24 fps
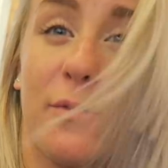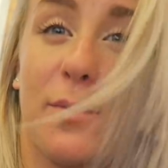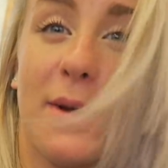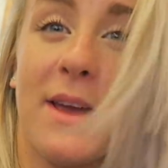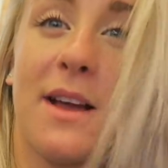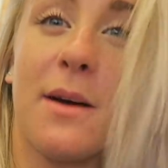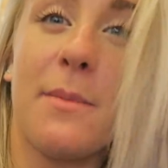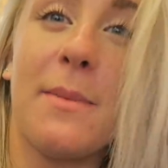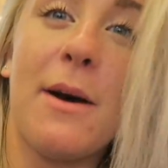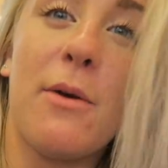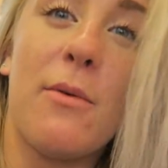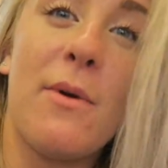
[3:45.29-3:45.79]
other
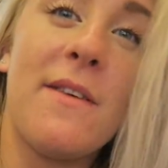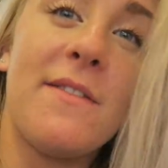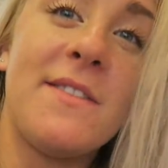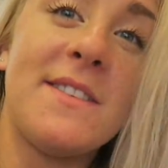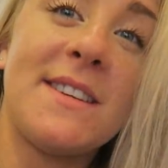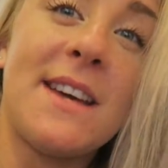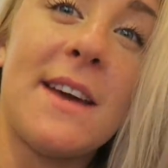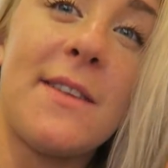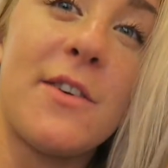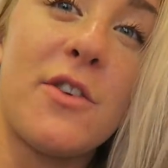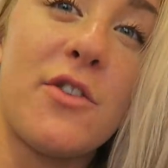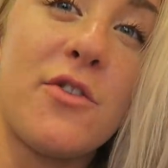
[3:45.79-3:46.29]
week about whether
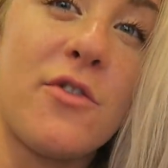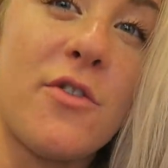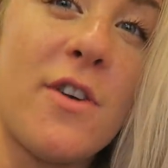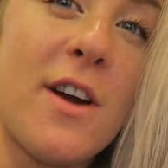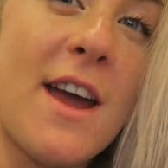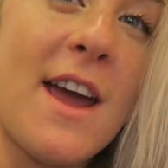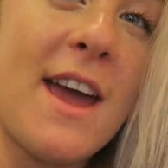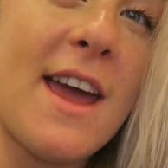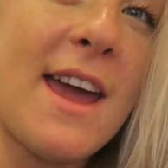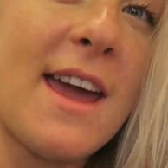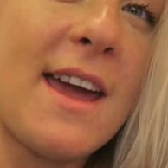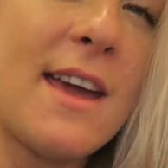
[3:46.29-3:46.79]
to get the
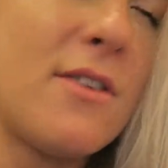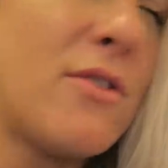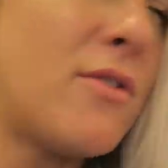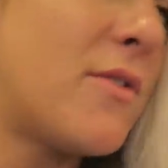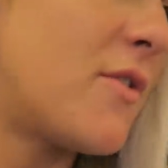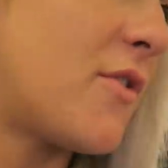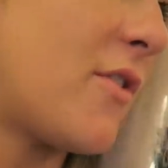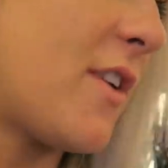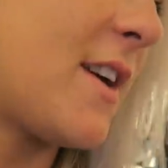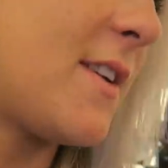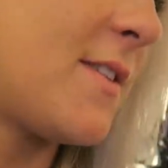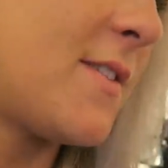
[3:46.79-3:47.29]
grey, not
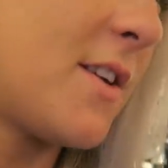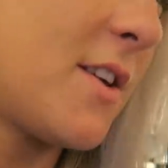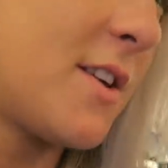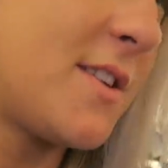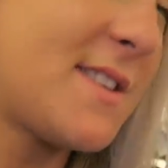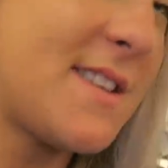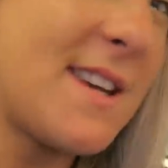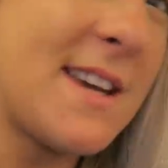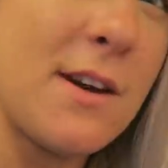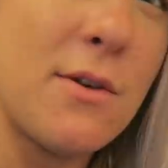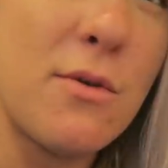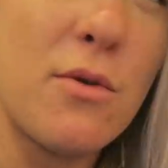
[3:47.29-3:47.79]
the grey, the
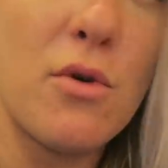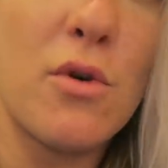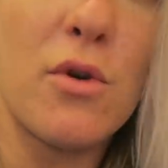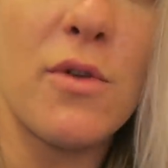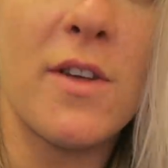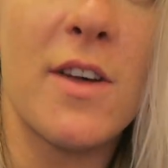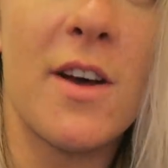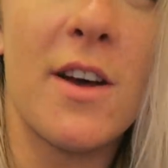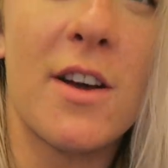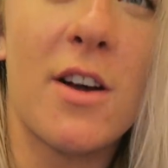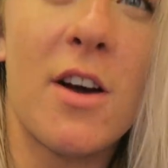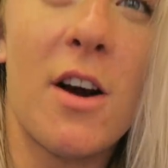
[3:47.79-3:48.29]
teal or
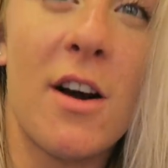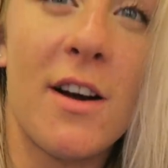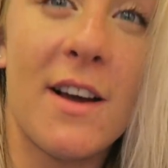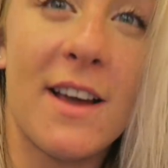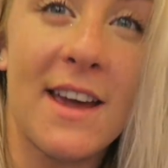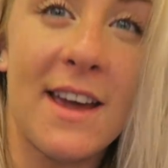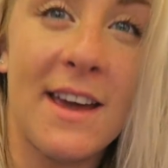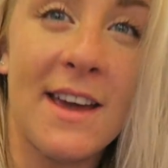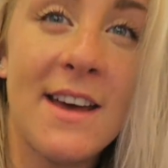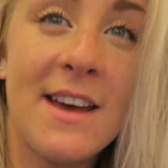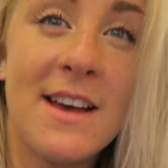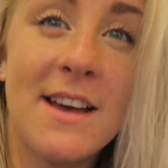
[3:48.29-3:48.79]
the
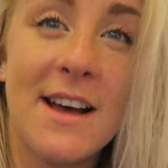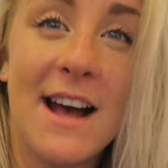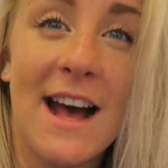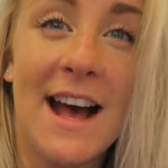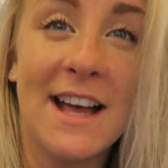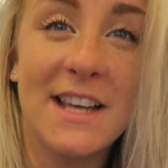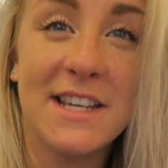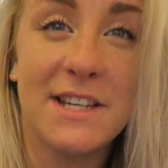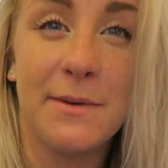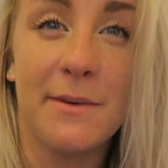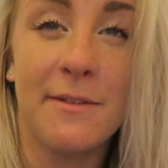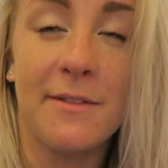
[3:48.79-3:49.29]
khaki.
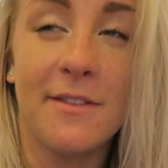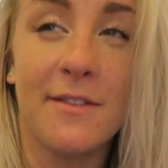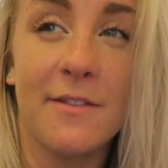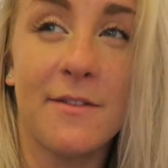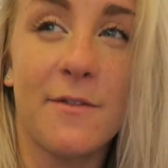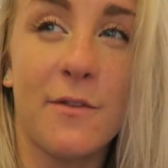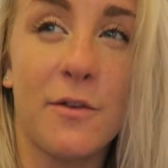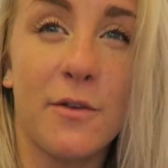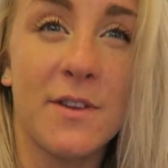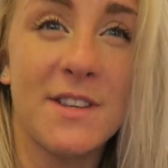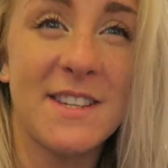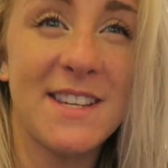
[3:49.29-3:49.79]
Actually went
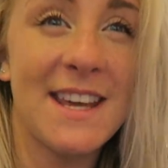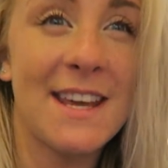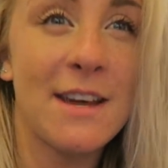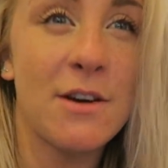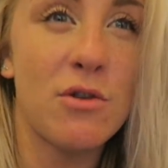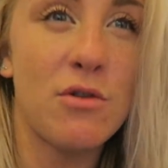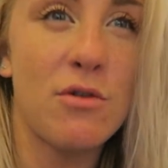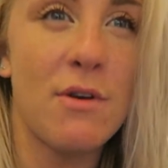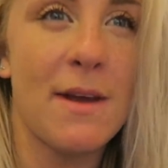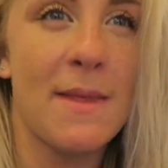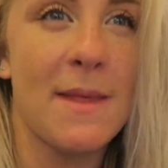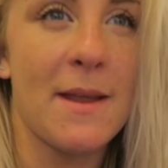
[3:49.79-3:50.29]
for the
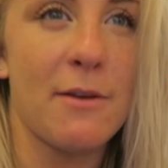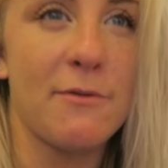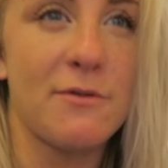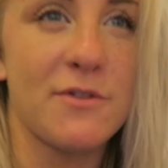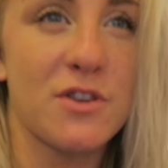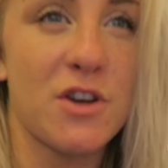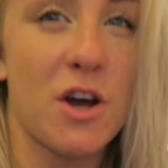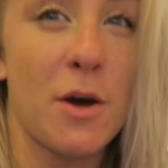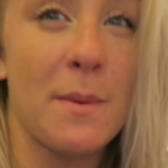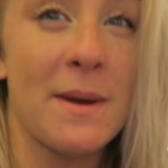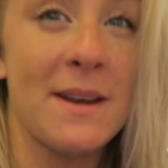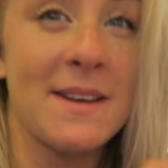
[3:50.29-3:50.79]
teal and then I've
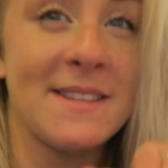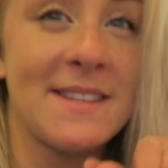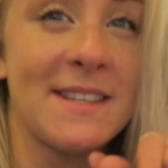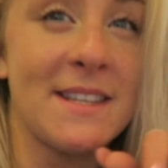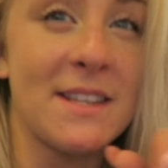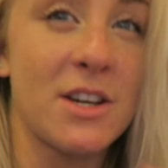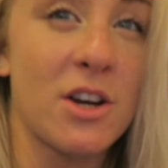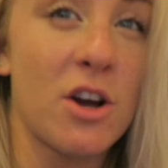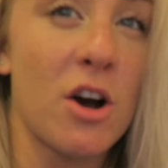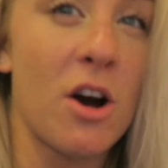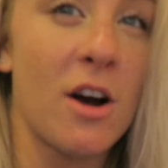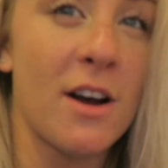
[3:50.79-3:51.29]
just come in and seen
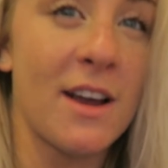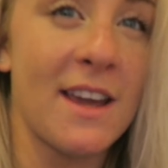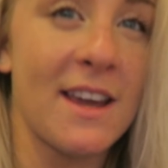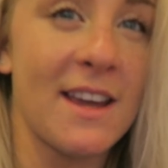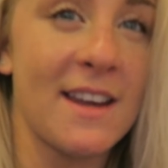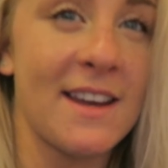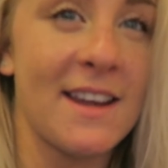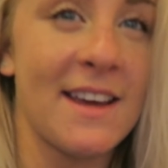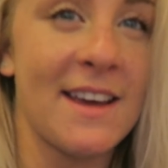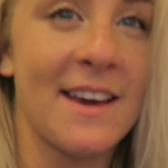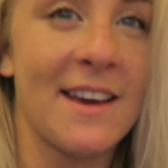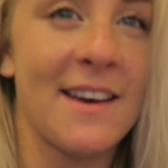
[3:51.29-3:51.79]
the khaki
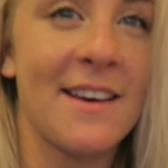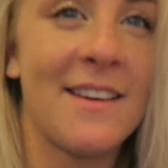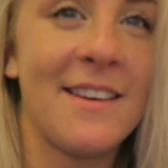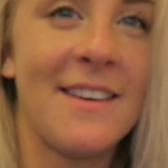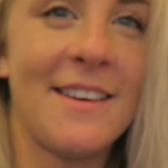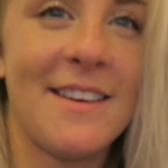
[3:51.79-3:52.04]
in here.